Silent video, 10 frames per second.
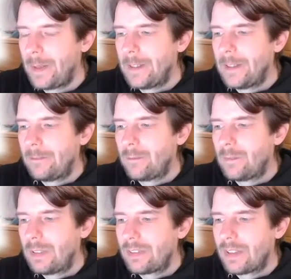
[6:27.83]
um,
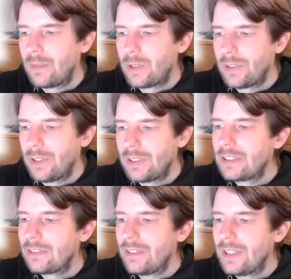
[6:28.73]
there are some
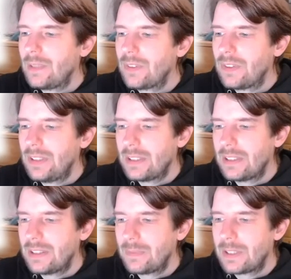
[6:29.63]
alternative names
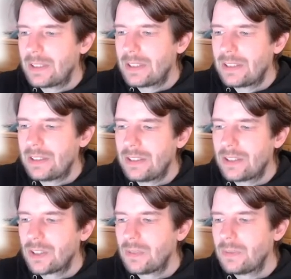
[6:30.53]
here, particularly in
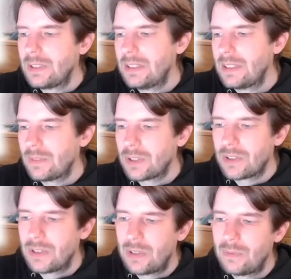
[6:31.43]
Germany. I'm not
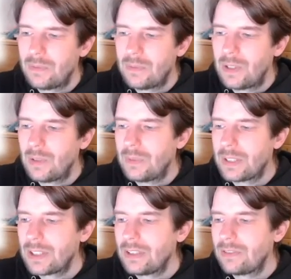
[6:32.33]
sure how, how
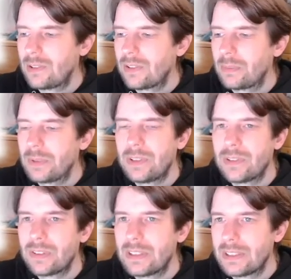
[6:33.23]
much they've also been
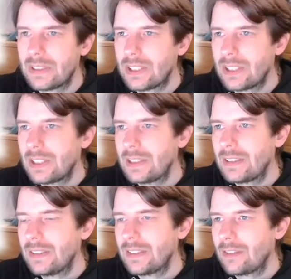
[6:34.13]
used internationally.
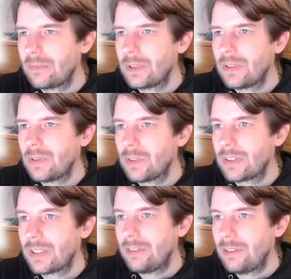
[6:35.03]
These have been
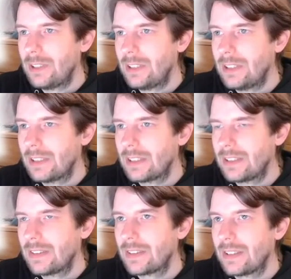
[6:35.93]
used heavily uh,
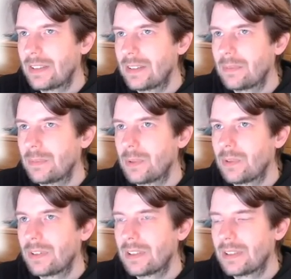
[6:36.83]
inside the
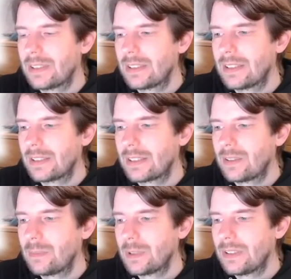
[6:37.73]
postal uh,
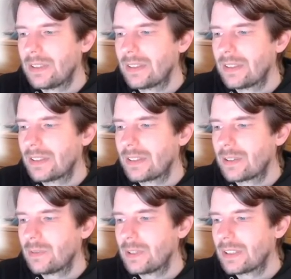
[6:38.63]
companies and
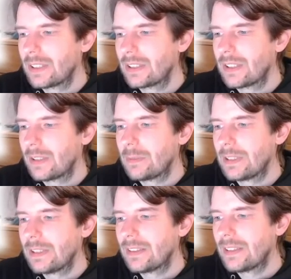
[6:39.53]
telecommunication
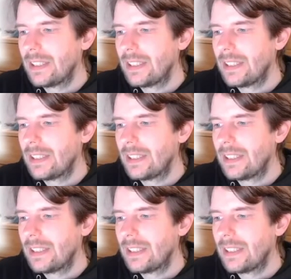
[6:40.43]
companies.